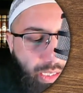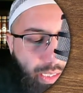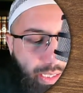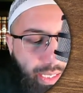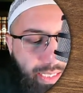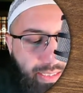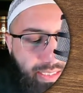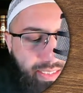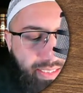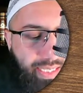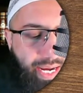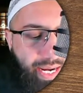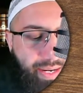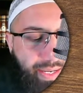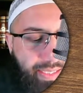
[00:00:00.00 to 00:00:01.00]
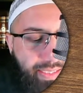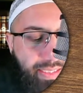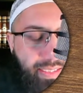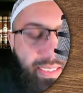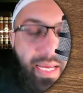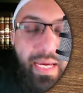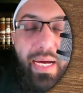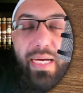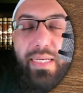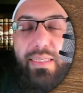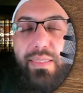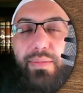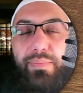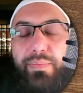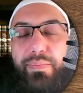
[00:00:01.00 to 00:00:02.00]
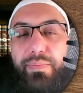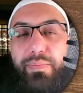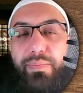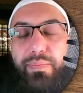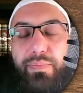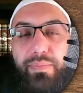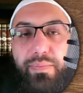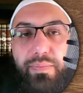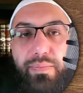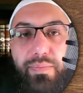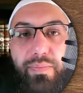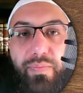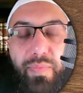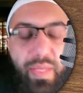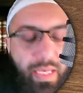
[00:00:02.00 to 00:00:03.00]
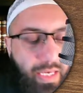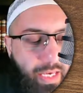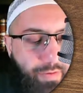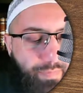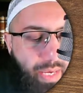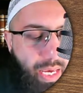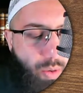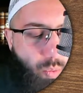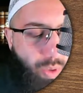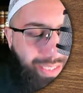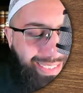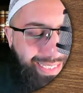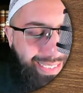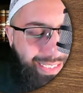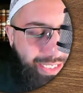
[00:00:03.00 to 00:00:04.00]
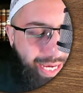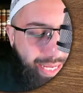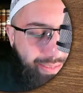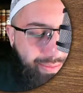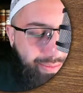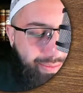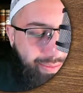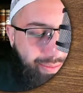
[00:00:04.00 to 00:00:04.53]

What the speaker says: Is this clear? Is this clear, guys? Give me a 1 in the chat.